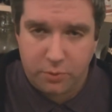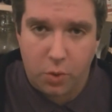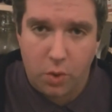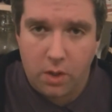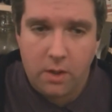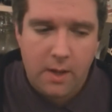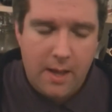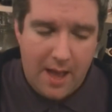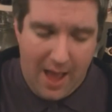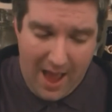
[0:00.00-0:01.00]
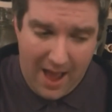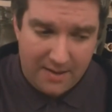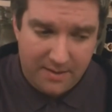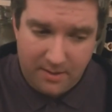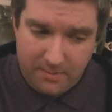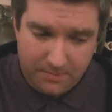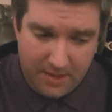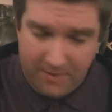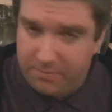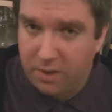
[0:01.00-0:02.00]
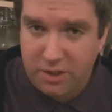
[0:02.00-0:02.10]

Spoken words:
Toll, and even more